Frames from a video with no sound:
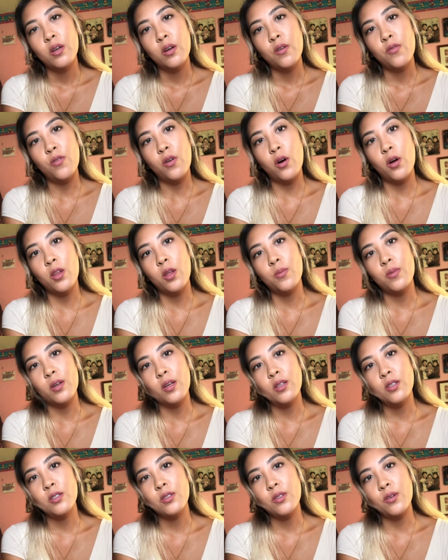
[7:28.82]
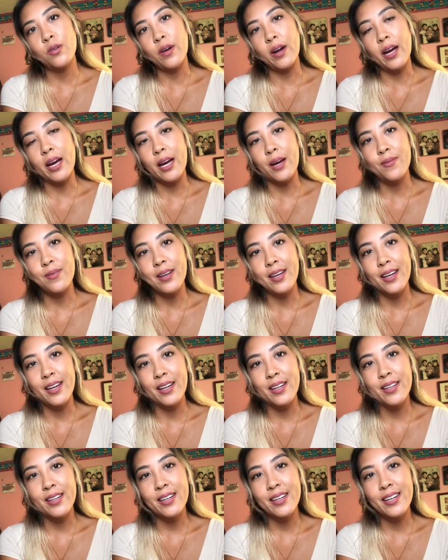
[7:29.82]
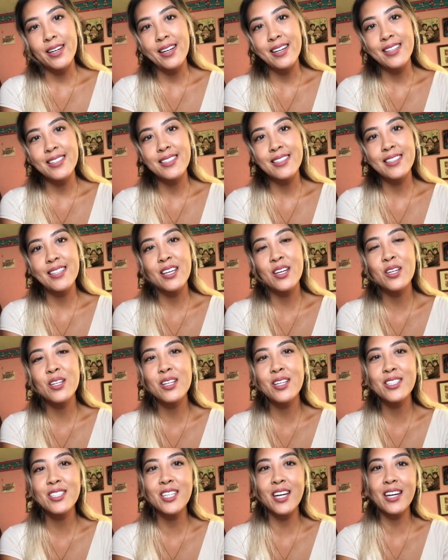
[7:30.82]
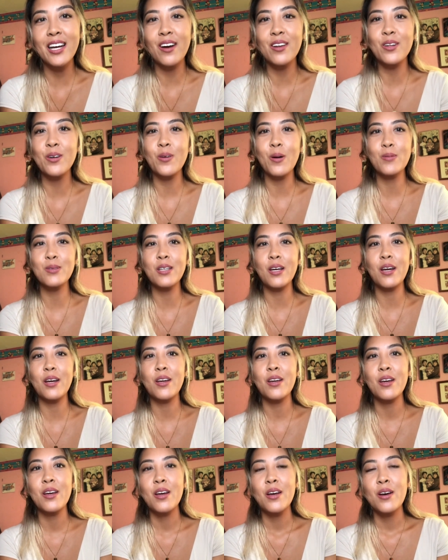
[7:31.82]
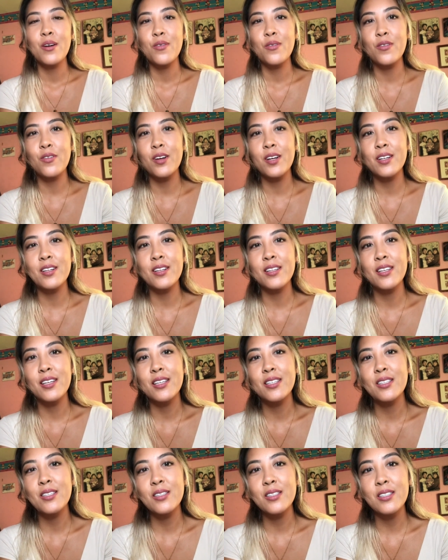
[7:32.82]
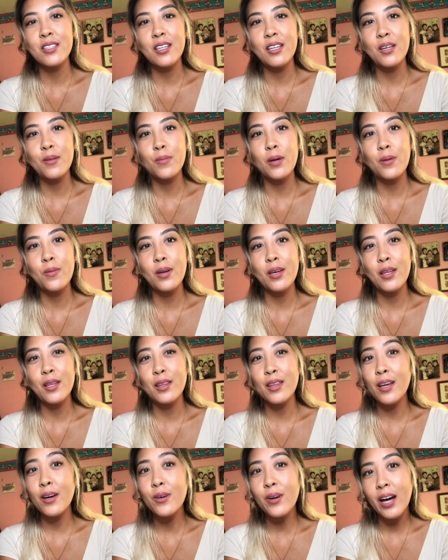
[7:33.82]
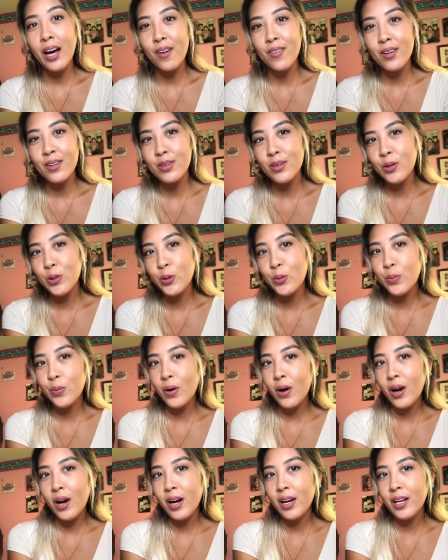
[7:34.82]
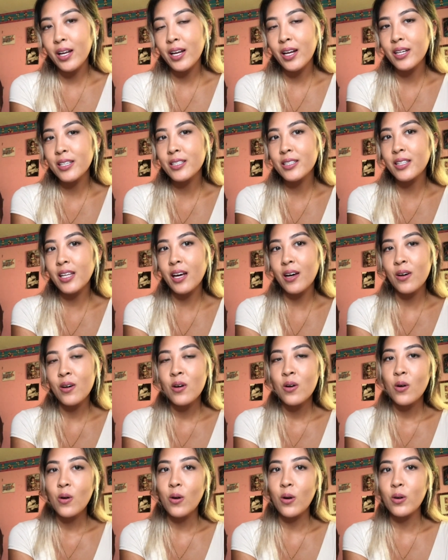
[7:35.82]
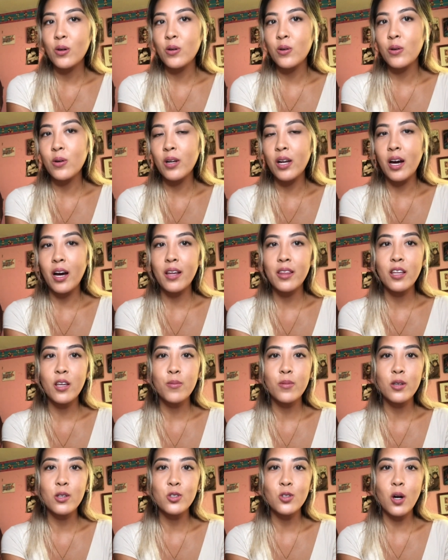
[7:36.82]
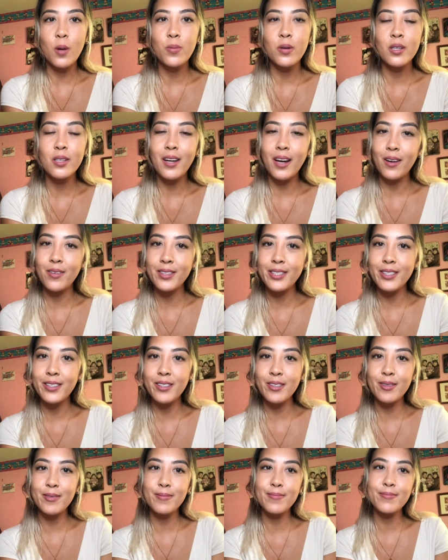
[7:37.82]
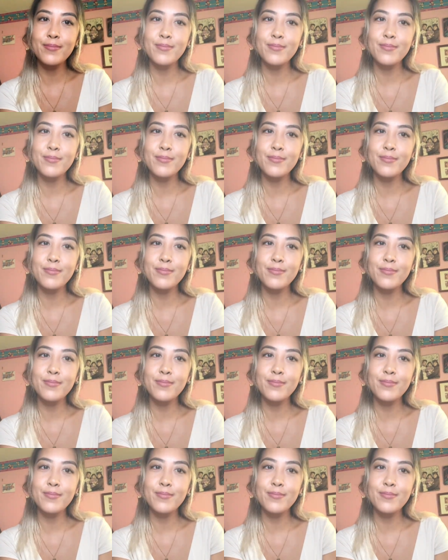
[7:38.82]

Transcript: follow them on Instagram and check out their website frequently to see maybe they'll have a new products or a new line they'll be dropping out soon.